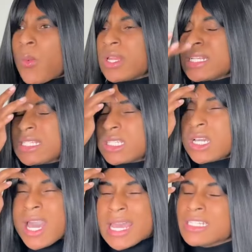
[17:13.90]
Well, that's
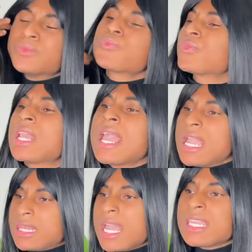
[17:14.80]
good.
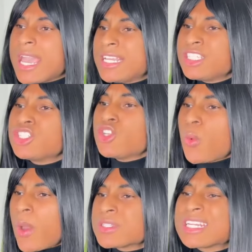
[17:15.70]
In that case, did you know
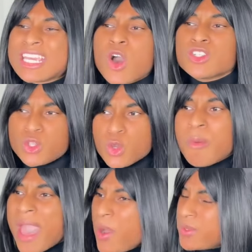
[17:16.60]
what I was gonna get onto you
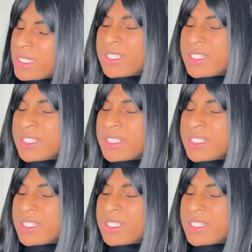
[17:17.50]
about?